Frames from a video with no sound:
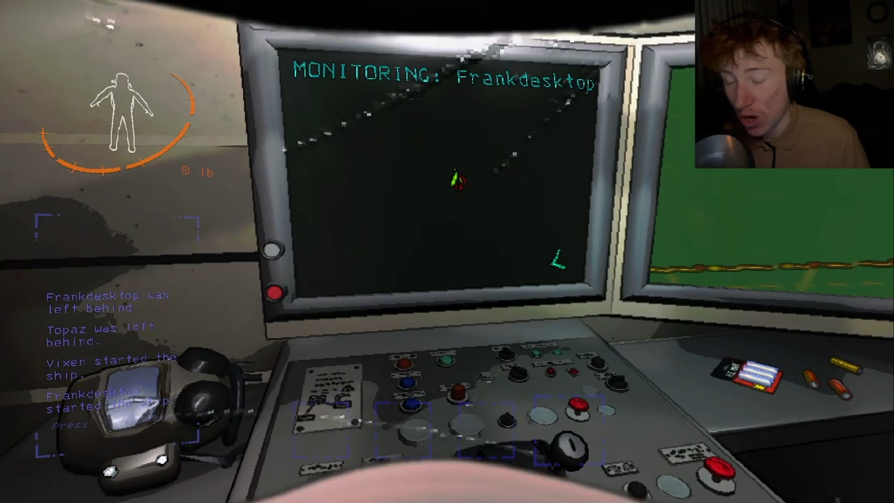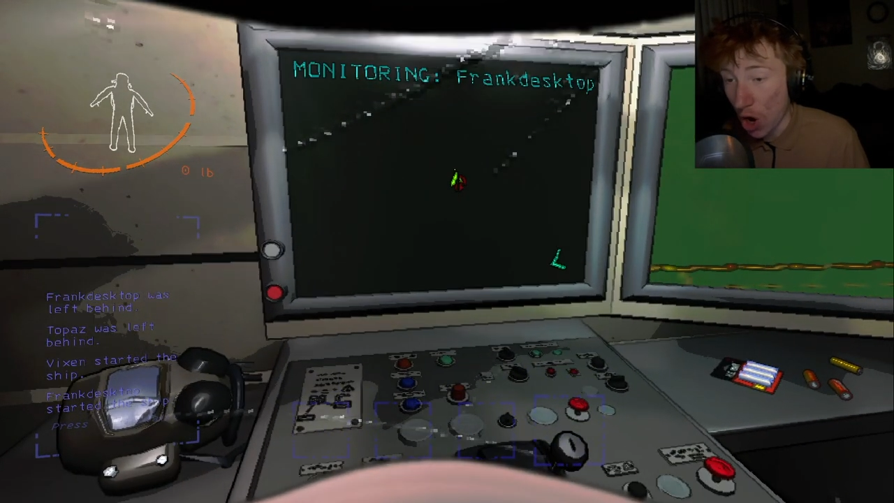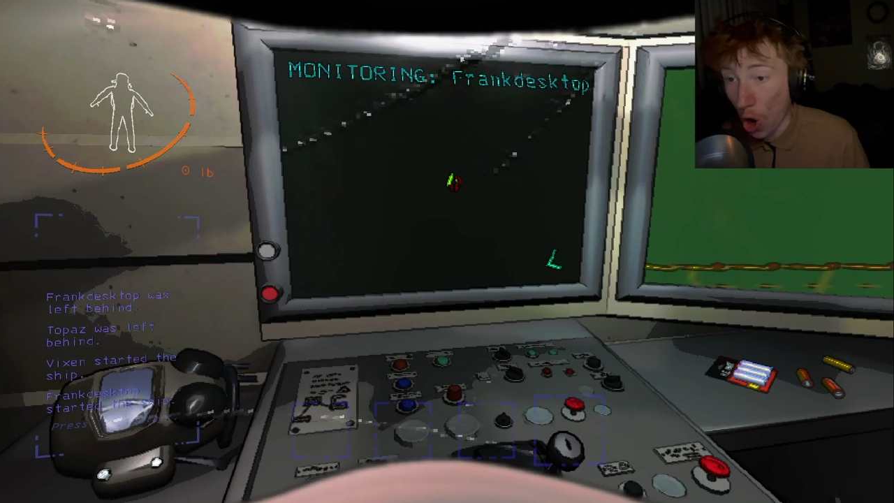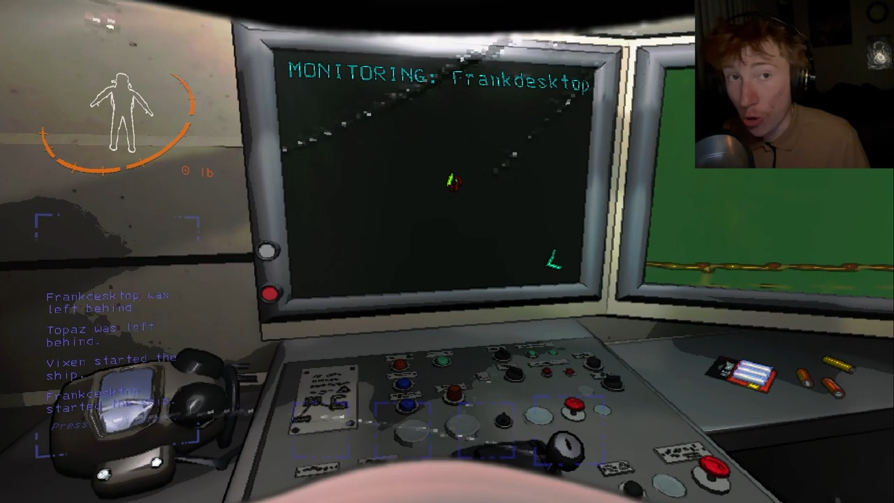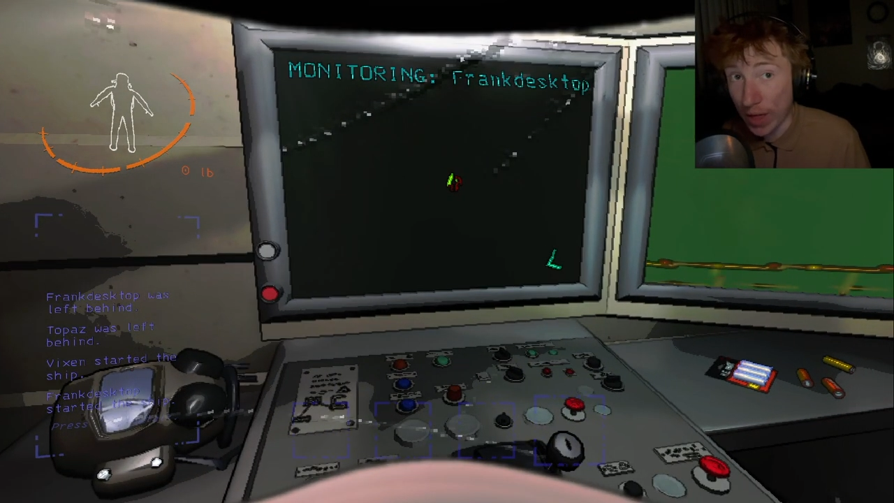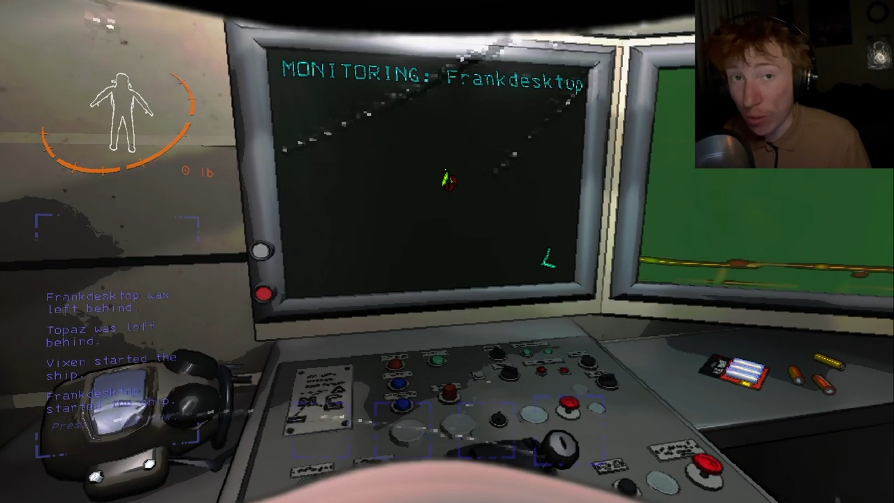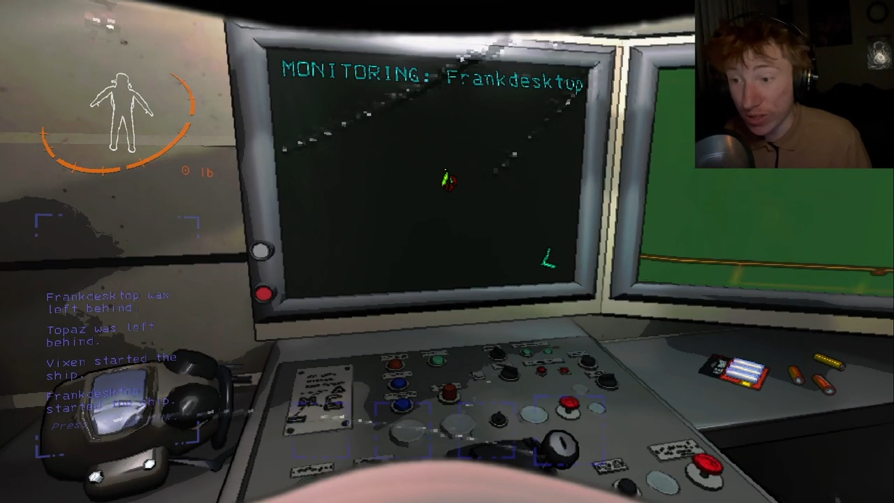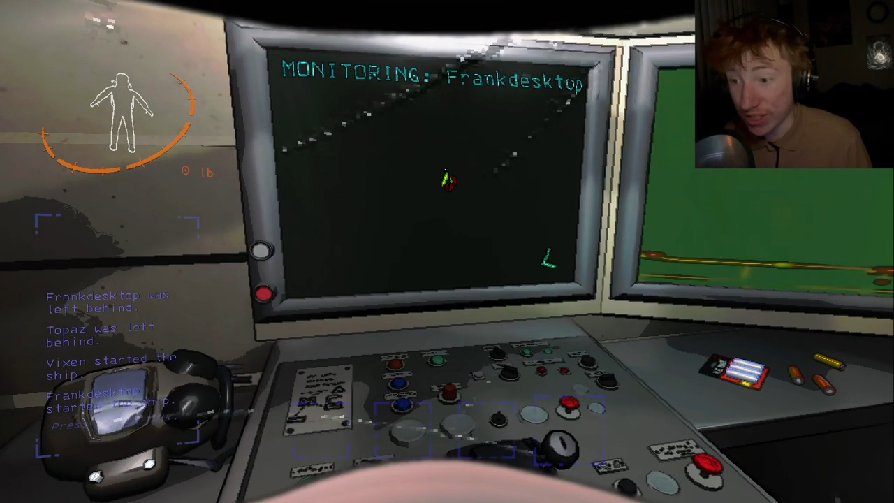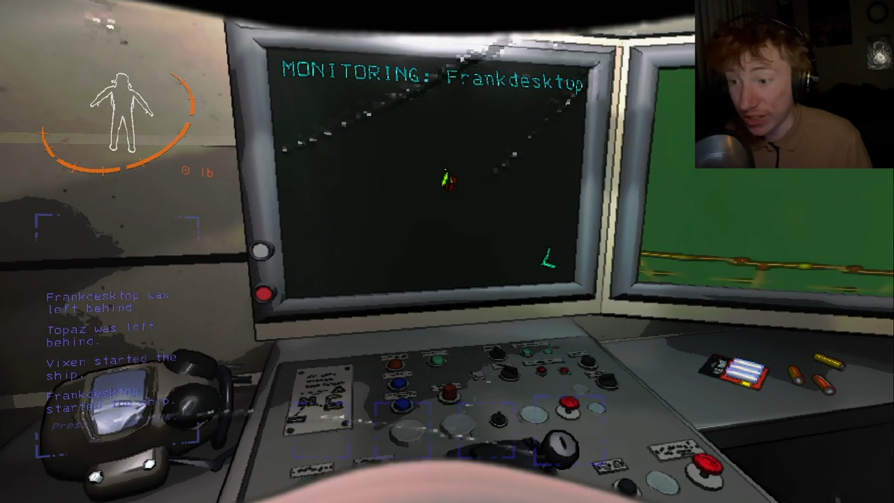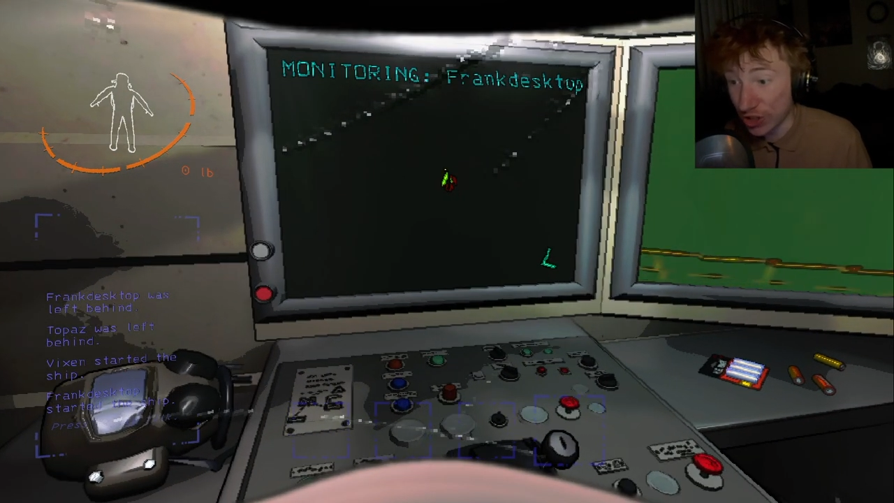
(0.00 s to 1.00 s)
Oh, that
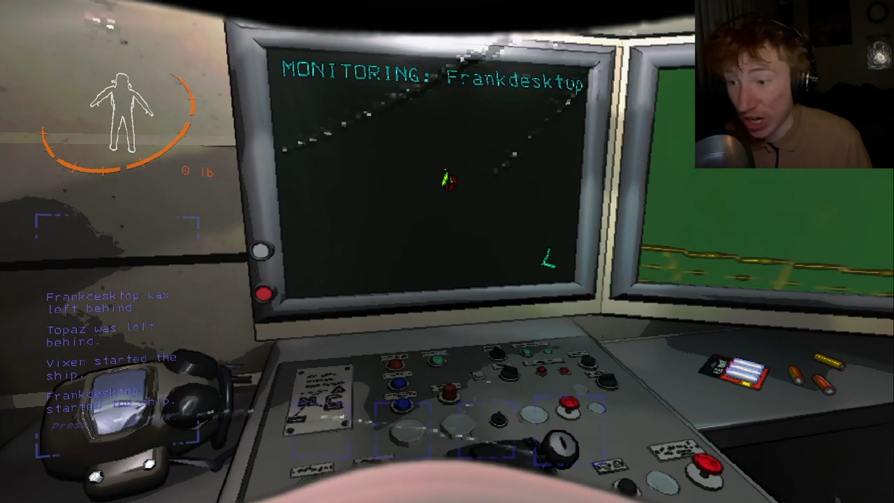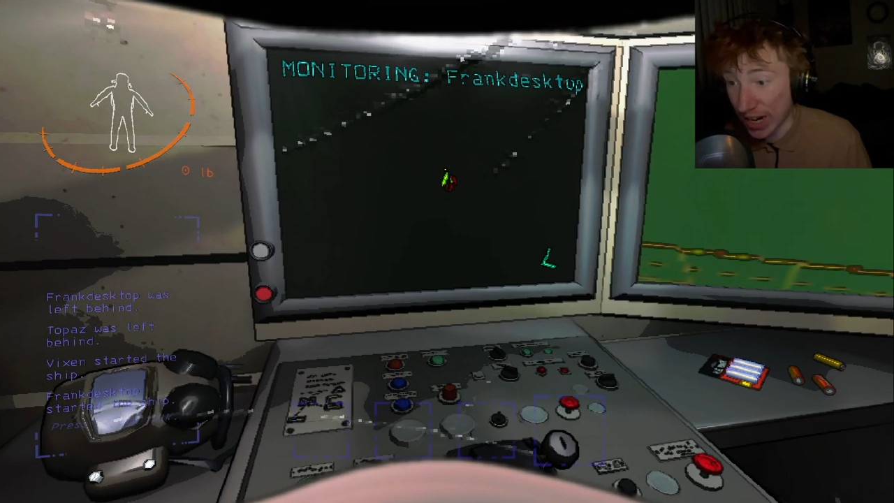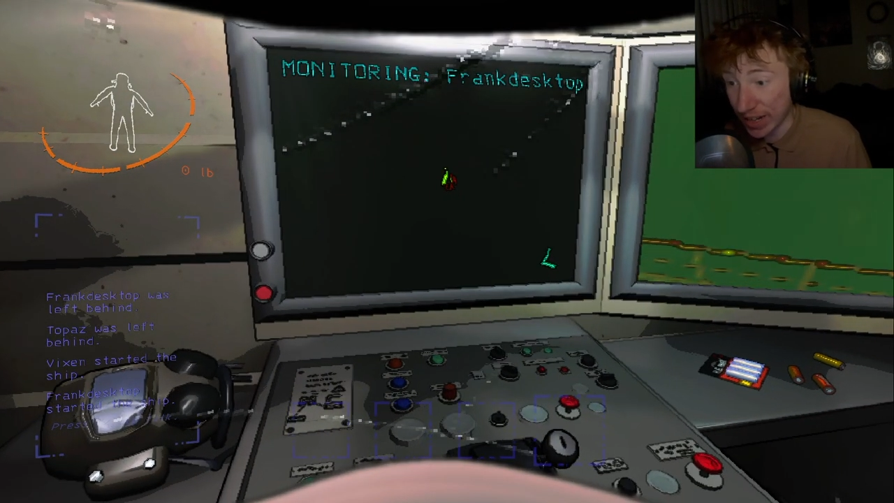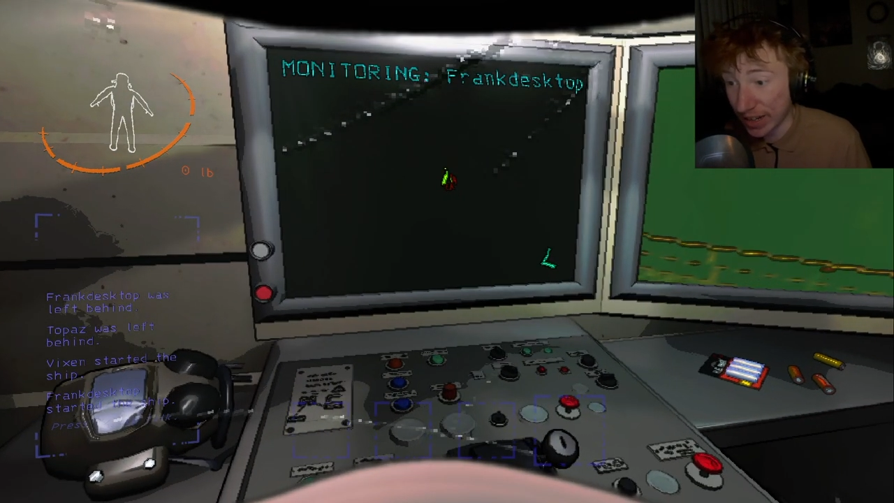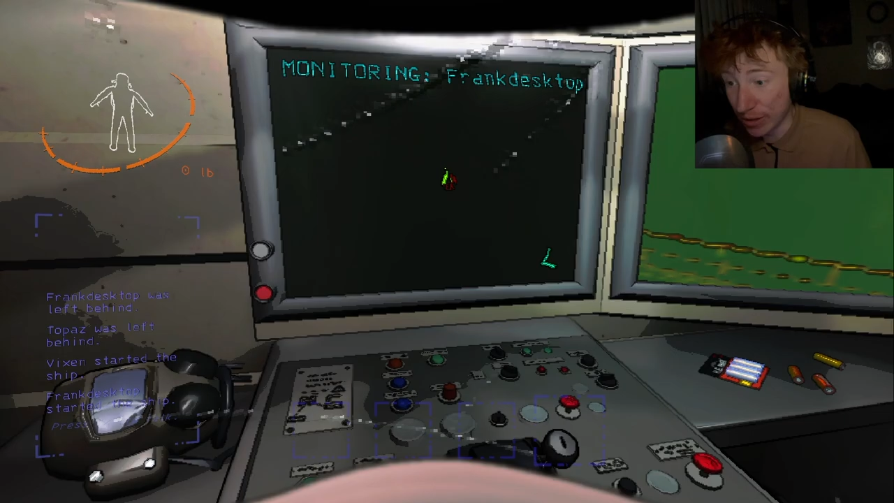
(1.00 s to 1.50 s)
wasn't the giant.